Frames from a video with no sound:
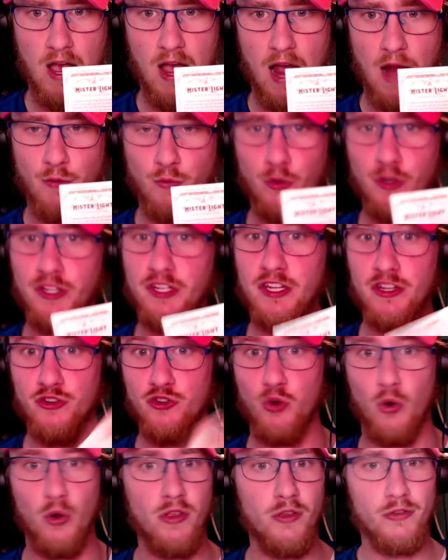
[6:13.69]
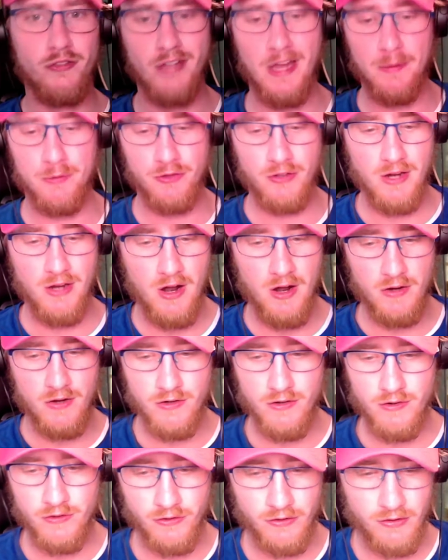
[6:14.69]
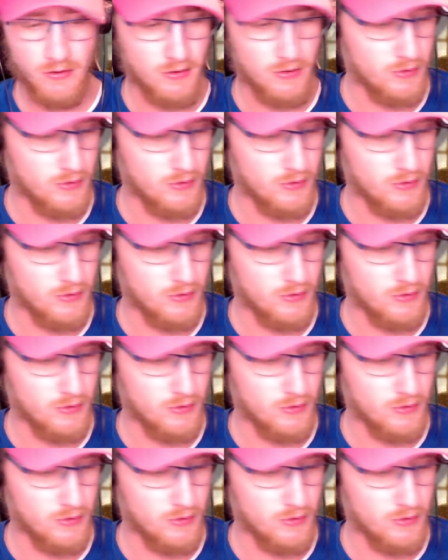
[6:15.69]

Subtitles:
I really enjoy those types of characters.